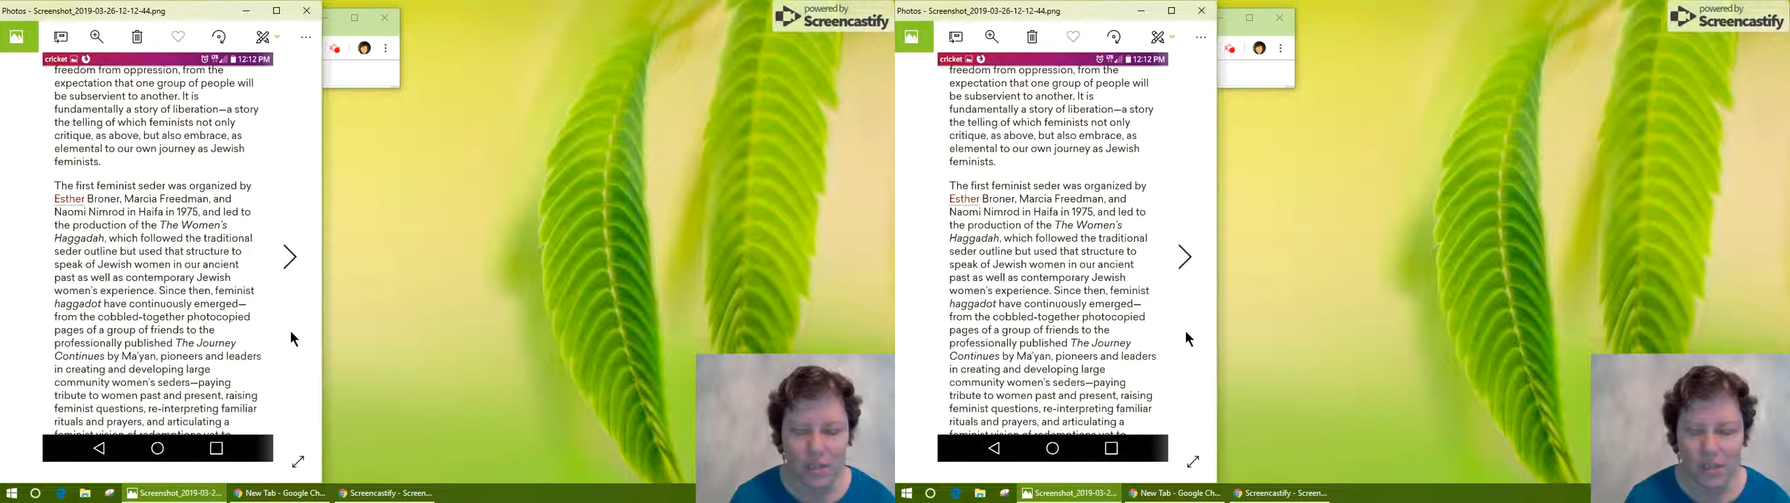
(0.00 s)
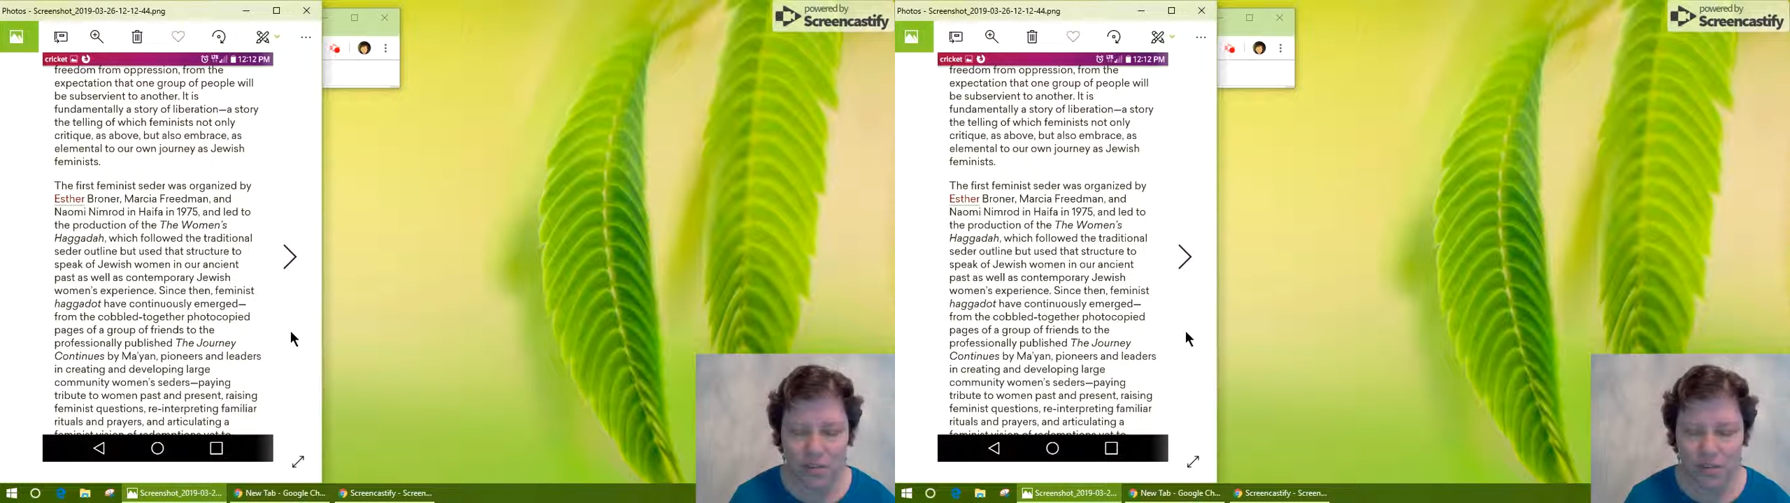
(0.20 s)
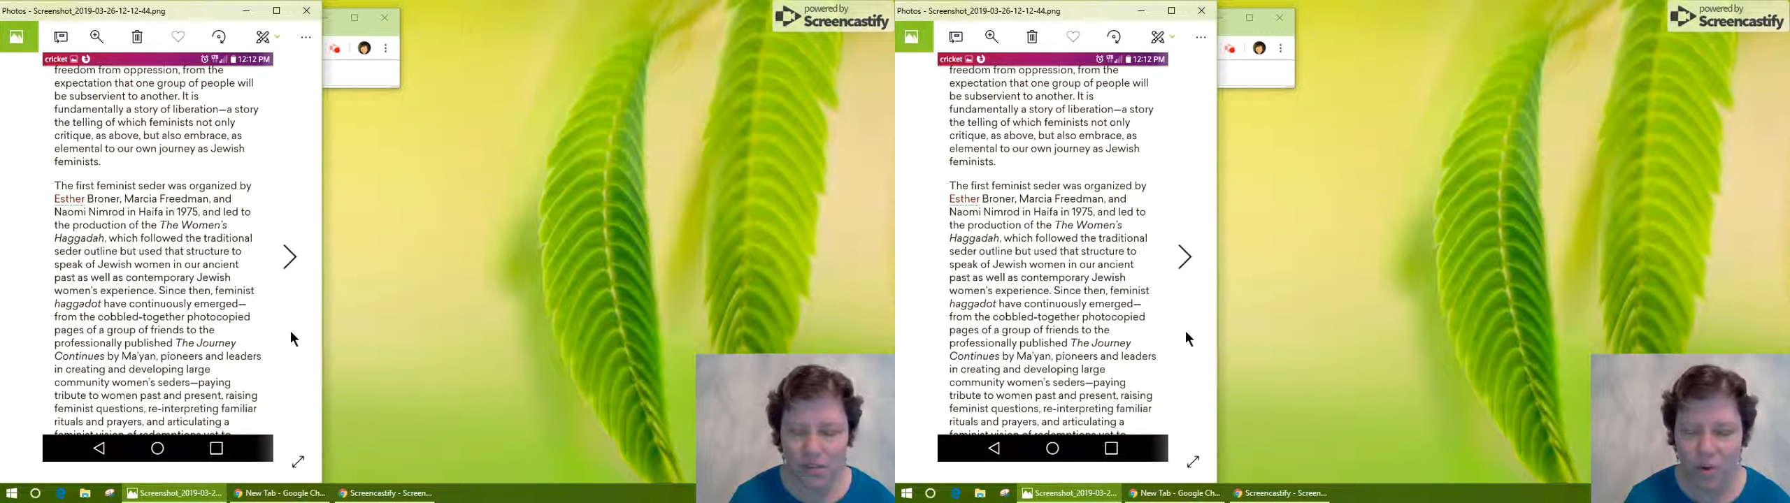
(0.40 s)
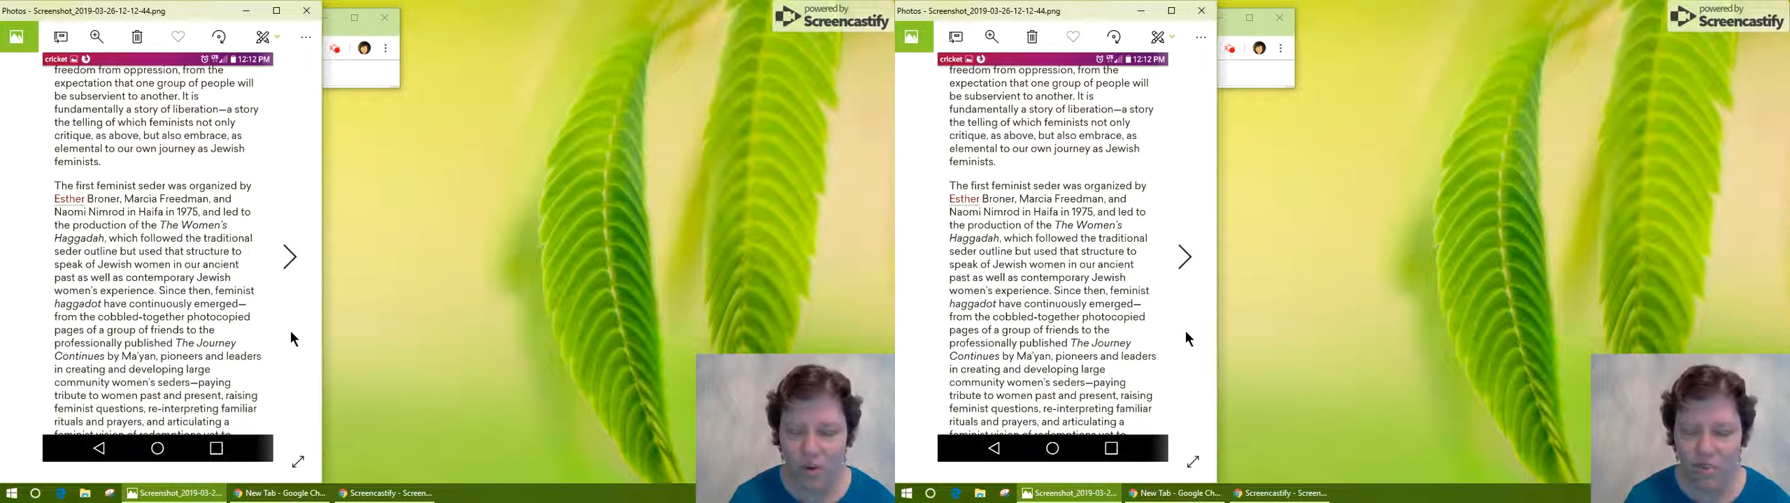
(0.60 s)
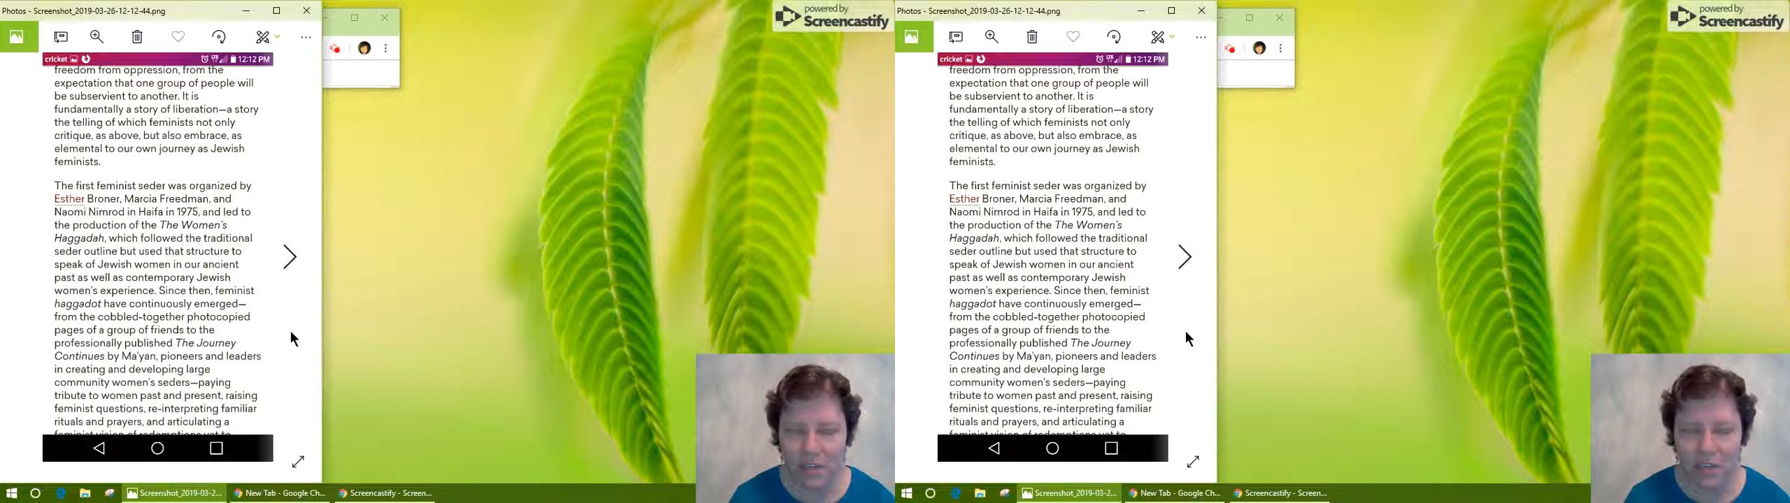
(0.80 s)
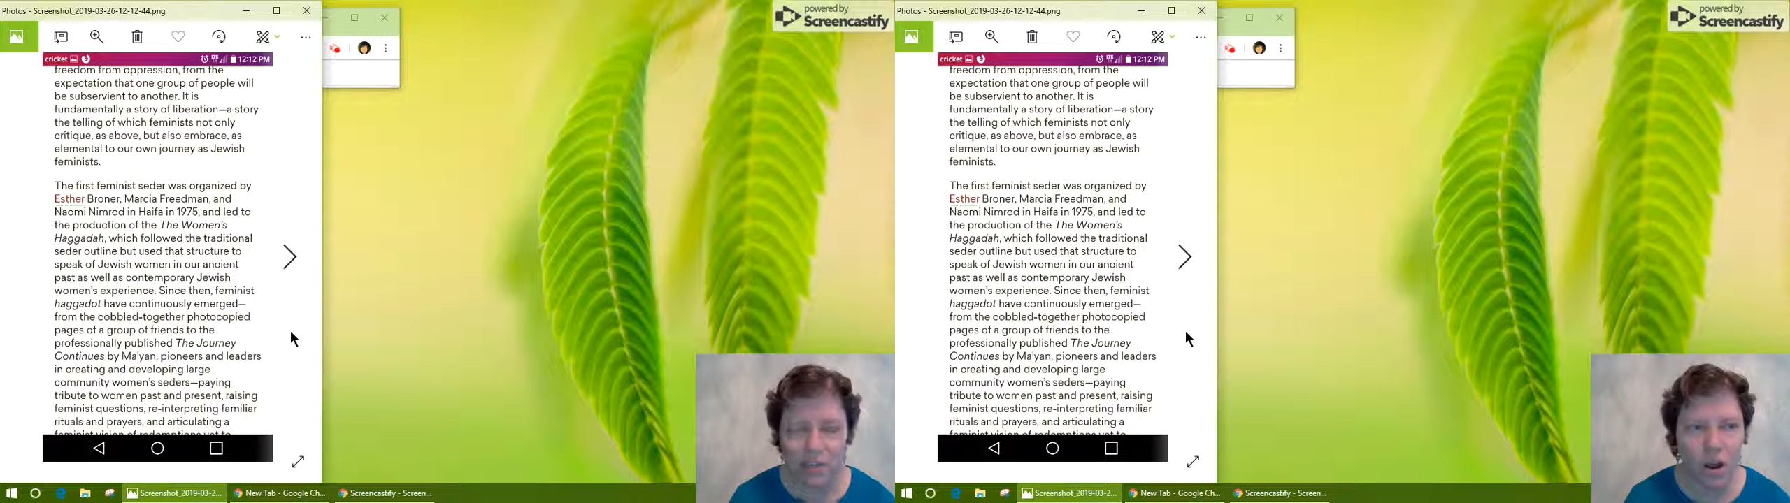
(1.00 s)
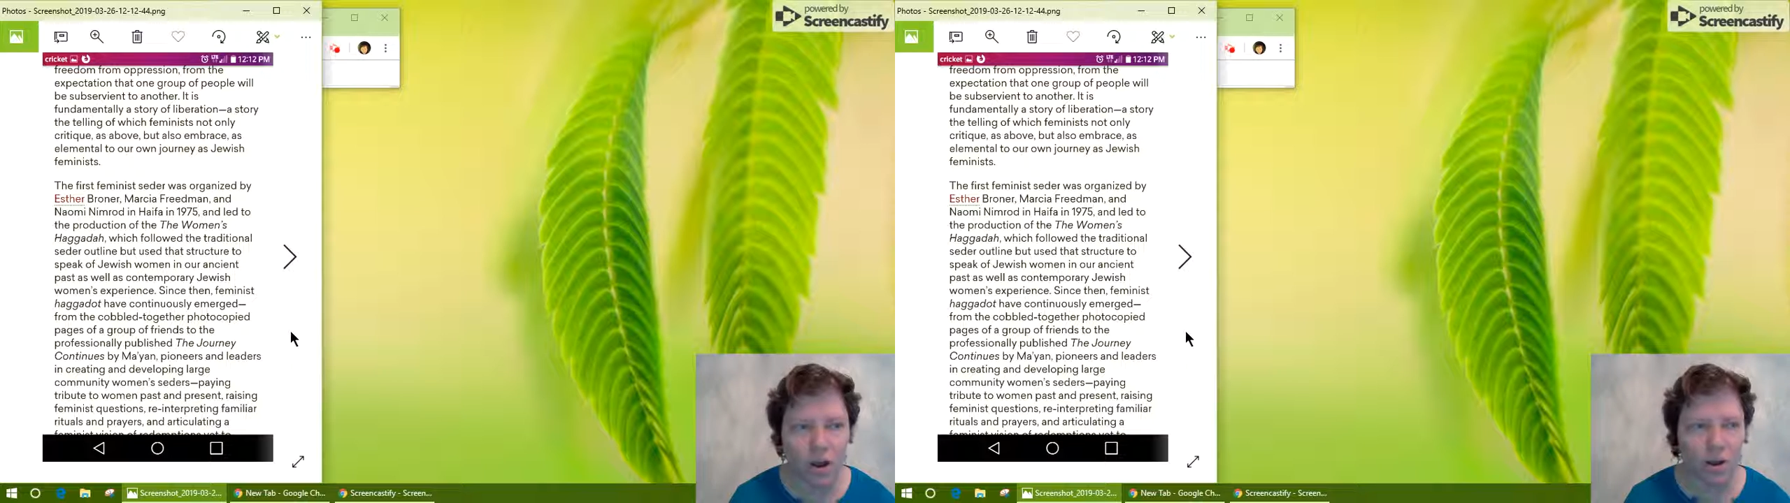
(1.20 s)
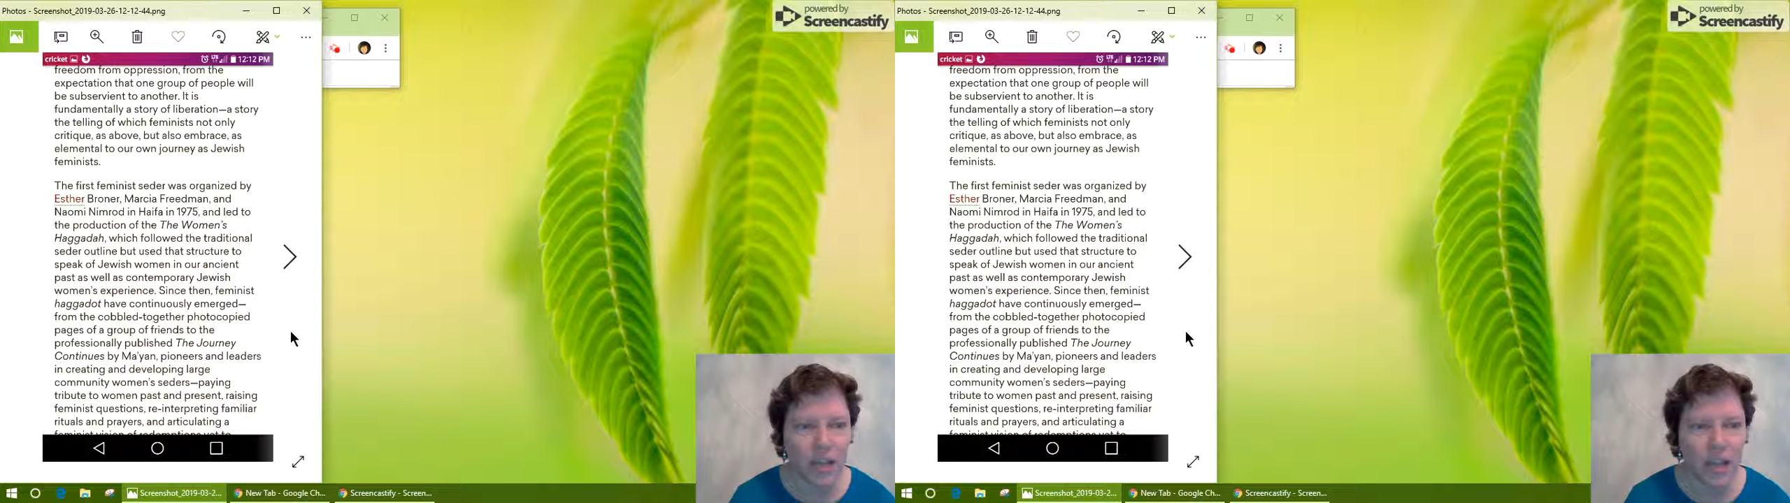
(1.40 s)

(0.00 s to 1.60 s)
She was a prophetess. Water